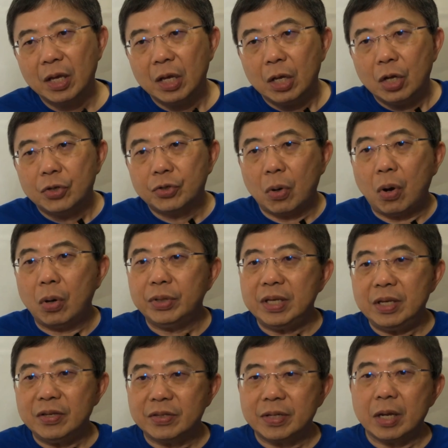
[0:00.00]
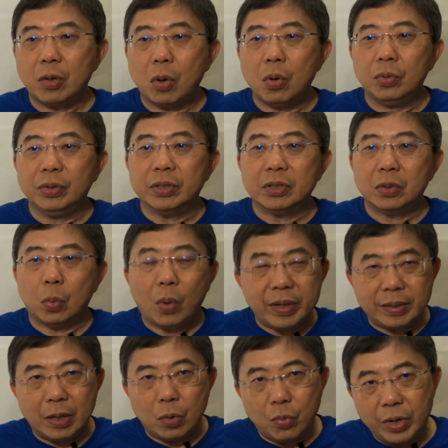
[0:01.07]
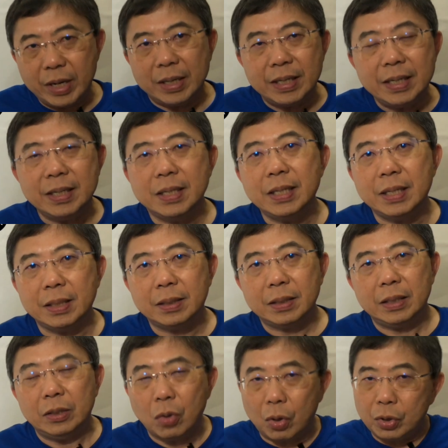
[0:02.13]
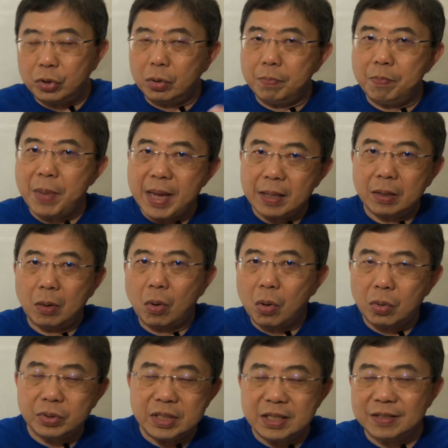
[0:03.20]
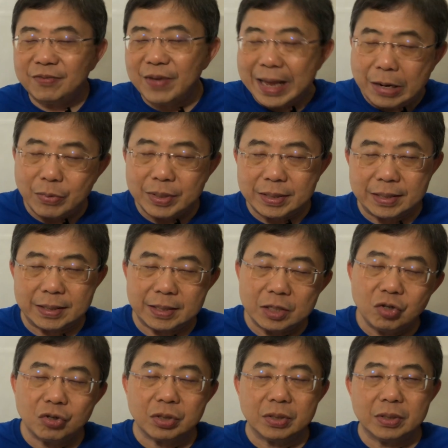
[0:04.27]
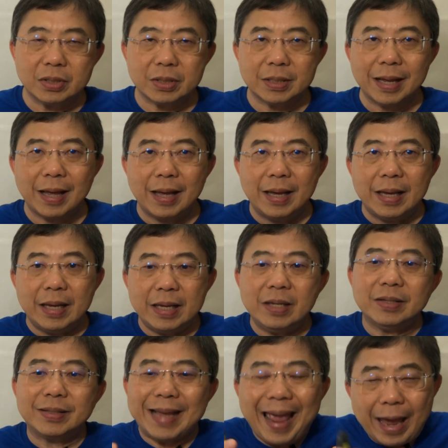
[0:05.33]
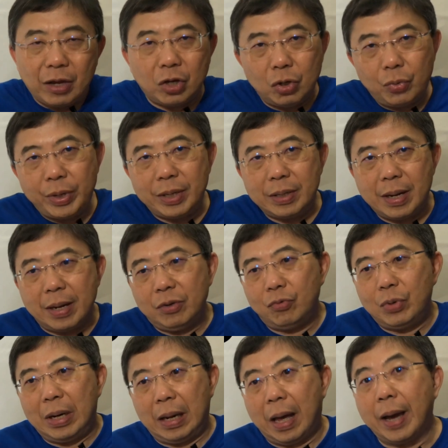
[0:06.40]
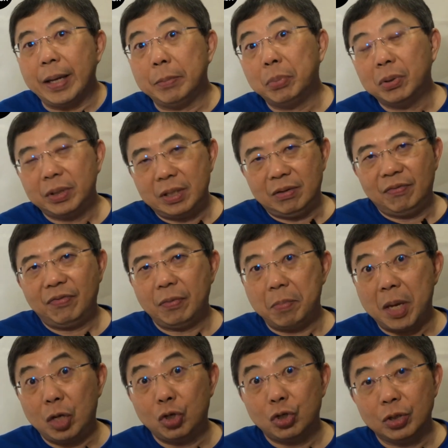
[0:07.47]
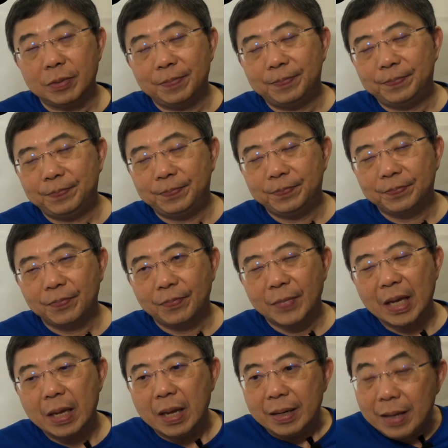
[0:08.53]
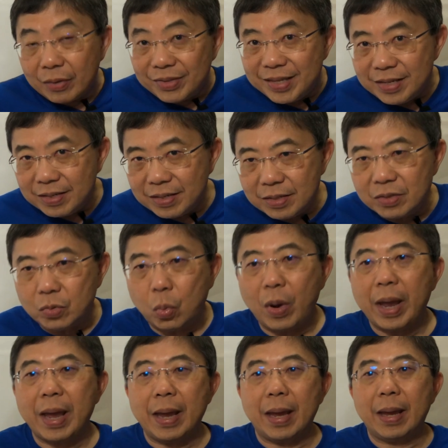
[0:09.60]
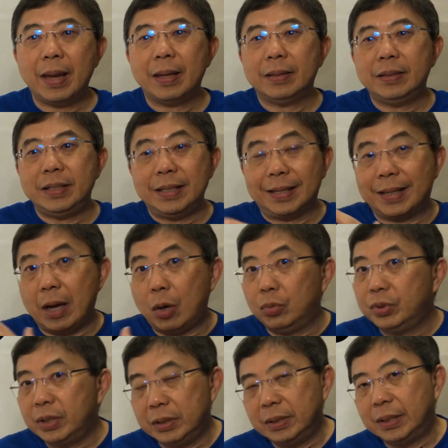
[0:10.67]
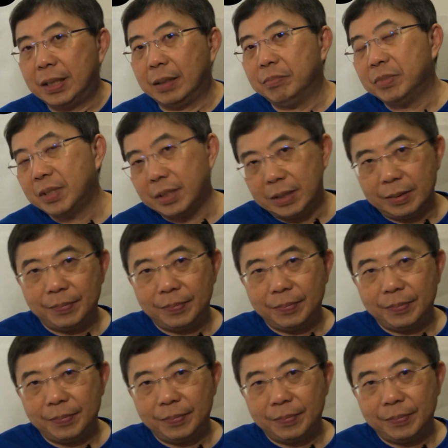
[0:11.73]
So all these stakeholders, what they really need in order to make all these varied decisions is accurate and reliable information. Now, this is where the accountant comes in.